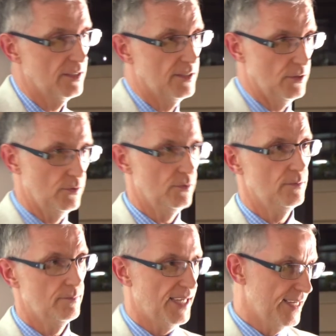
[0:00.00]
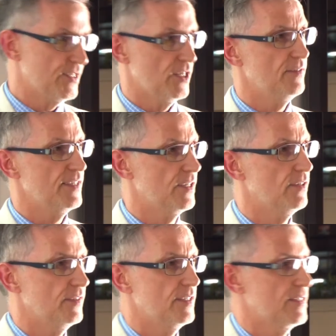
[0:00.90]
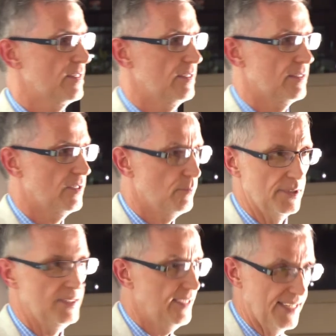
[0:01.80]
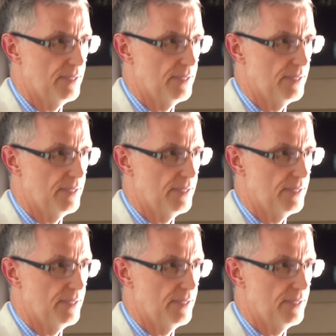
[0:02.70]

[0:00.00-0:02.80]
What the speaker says: to buy a service off us that's completely down